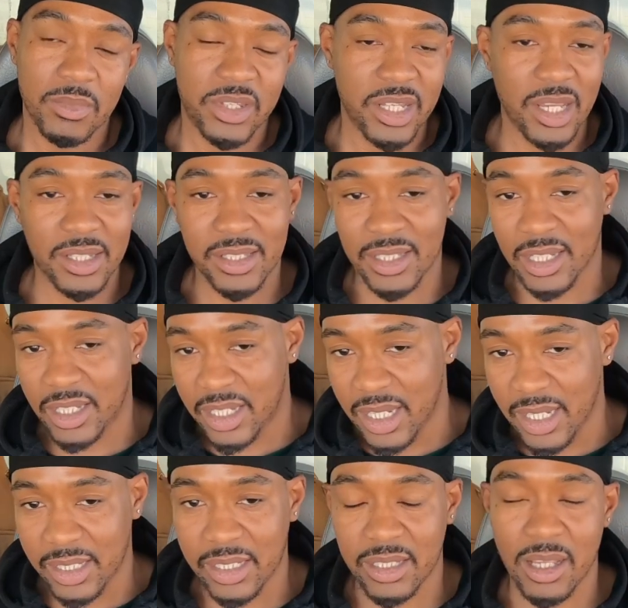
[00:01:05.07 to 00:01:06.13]
just the
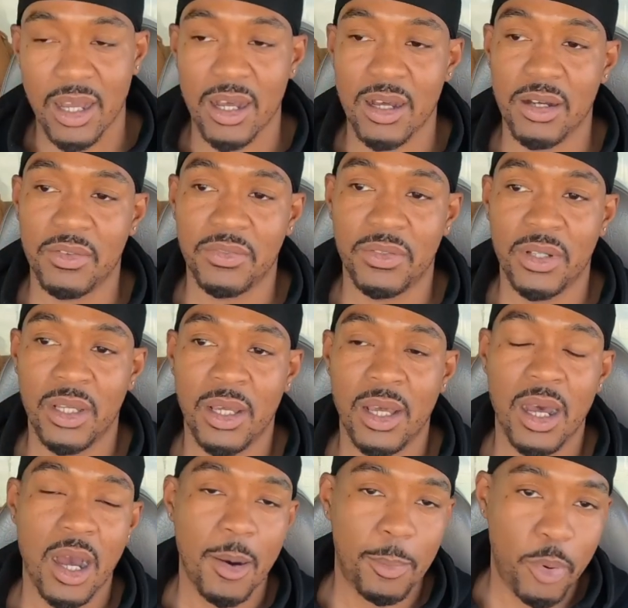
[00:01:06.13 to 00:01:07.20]
gist of
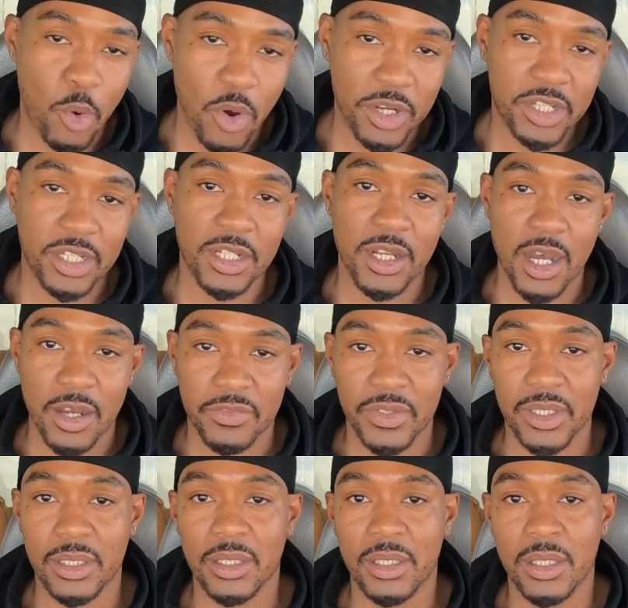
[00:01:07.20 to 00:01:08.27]
a portion
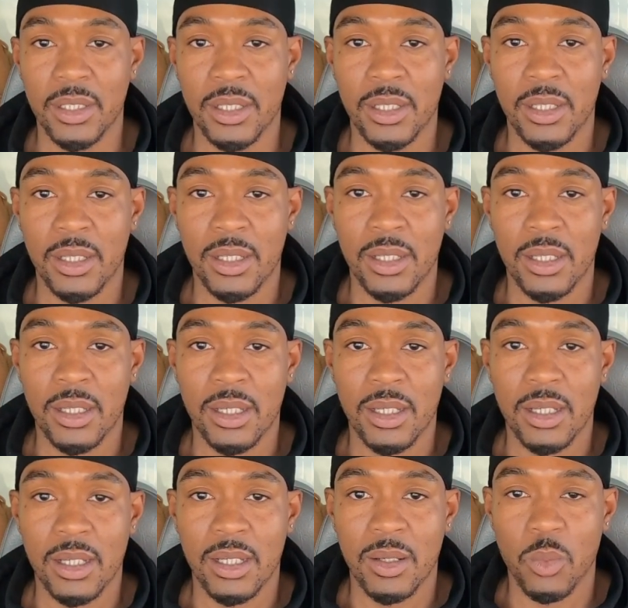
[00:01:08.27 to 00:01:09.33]
of it,
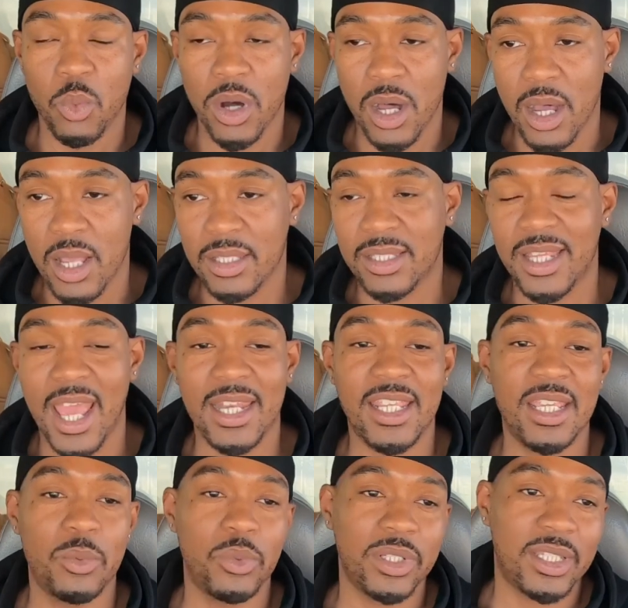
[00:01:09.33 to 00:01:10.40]
was that
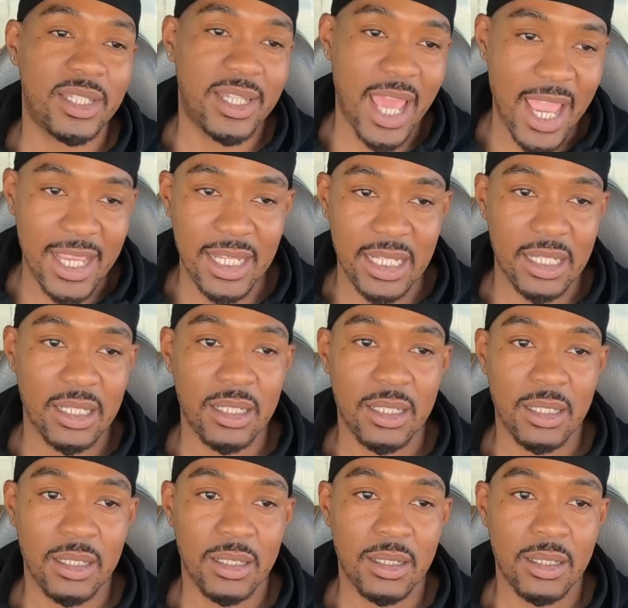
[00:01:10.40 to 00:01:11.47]
he was dating
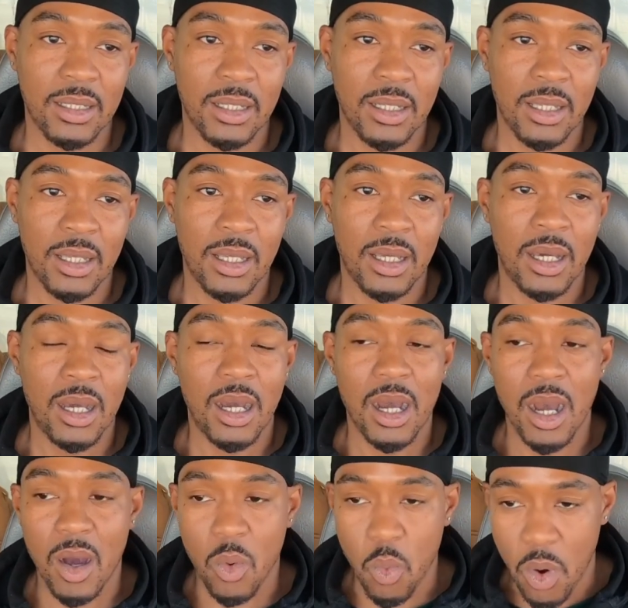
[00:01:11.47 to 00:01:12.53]

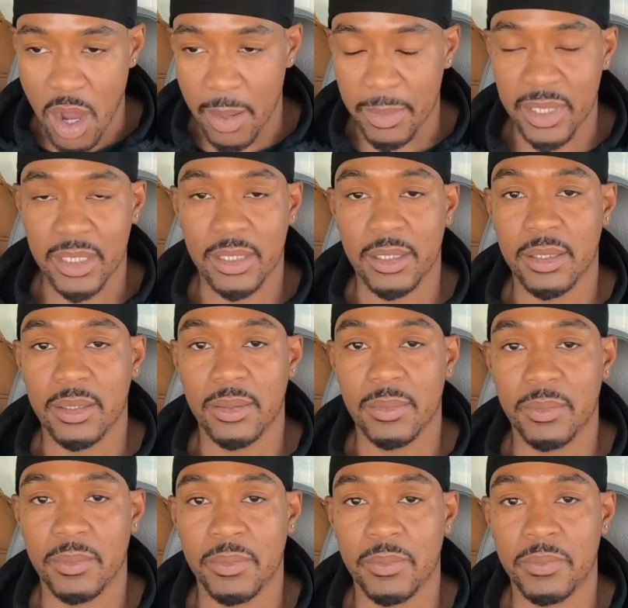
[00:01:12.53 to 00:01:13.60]
a woman
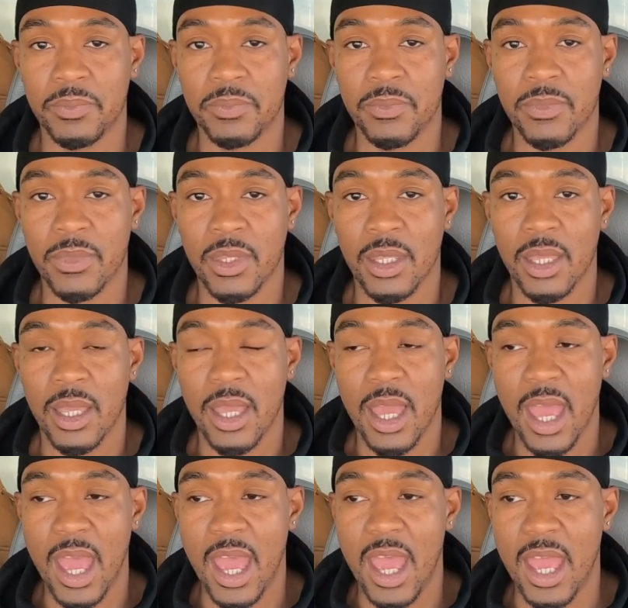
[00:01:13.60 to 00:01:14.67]

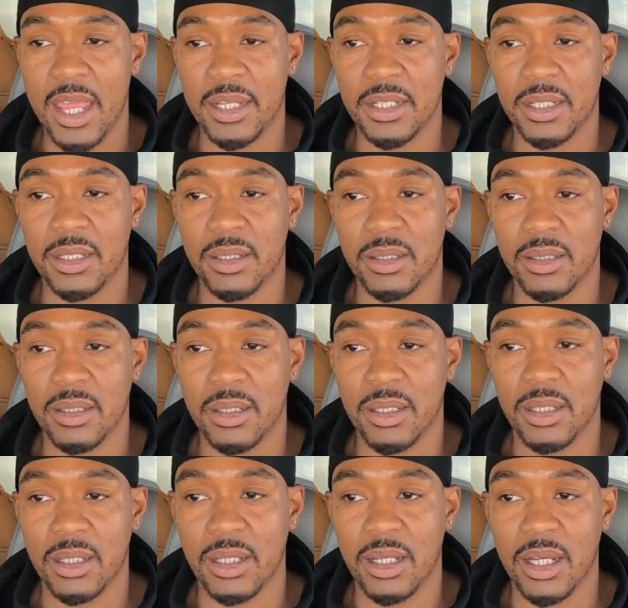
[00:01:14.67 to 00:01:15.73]
and
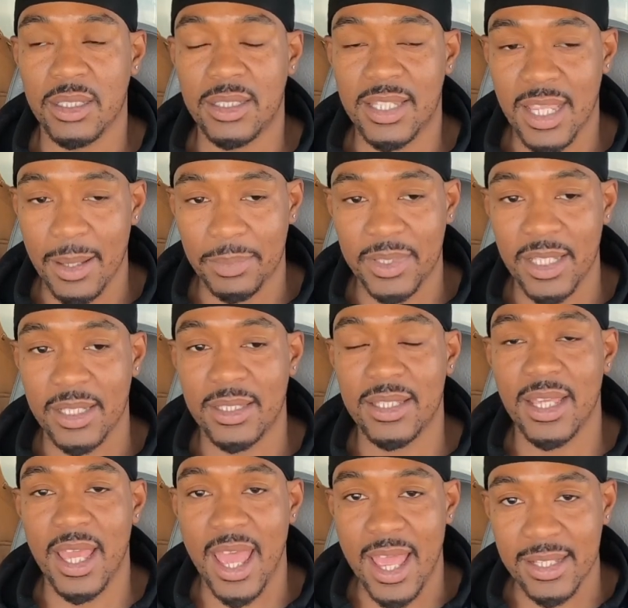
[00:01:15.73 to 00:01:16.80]
attempting
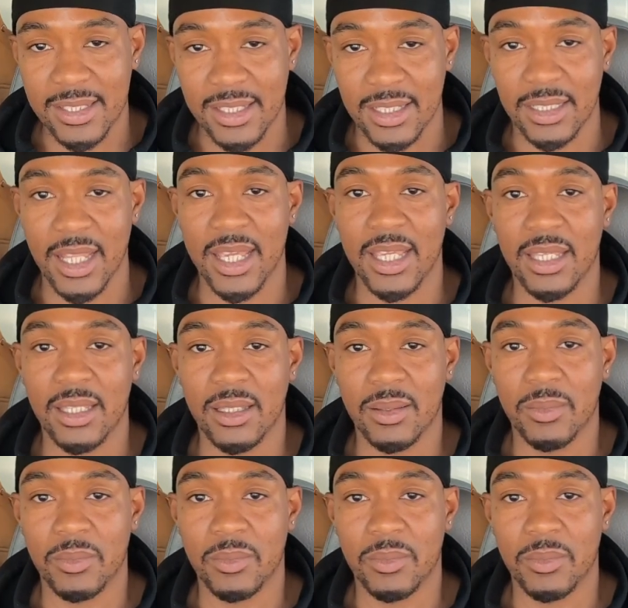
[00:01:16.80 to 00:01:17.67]
to escalate.